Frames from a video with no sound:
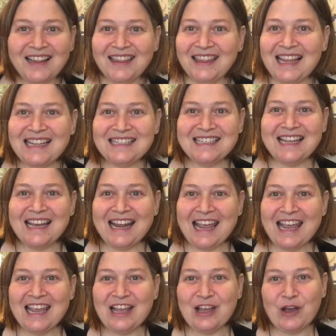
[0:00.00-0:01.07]
let's get
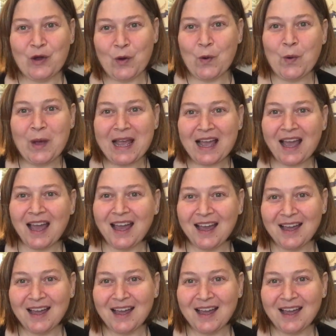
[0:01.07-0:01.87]
a quick